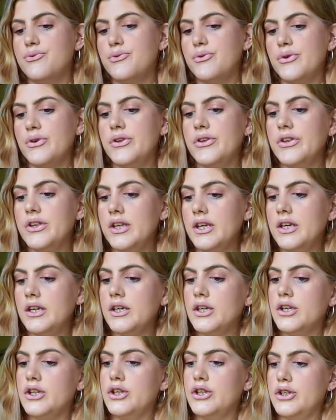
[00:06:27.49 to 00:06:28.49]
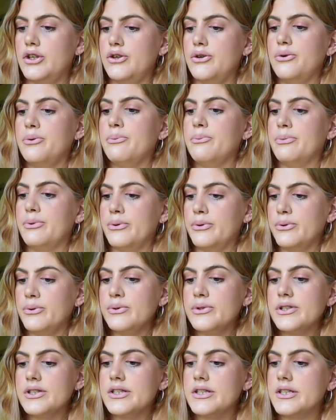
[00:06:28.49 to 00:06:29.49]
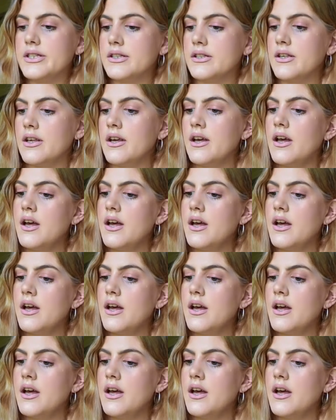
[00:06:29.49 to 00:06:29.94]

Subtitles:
really cute boots.